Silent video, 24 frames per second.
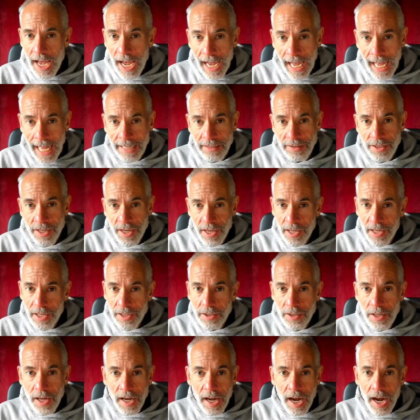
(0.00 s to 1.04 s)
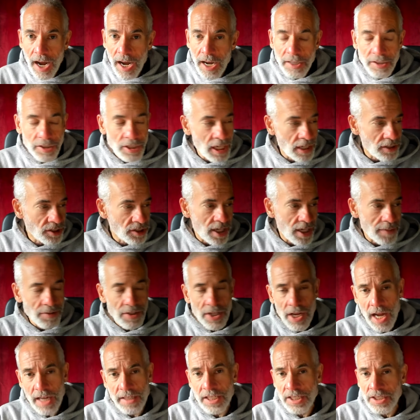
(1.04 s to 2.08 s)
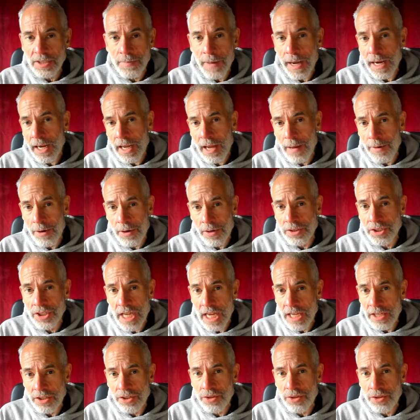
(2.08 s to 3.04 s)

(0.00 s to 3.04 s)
And you know, some scientists might come on and say you're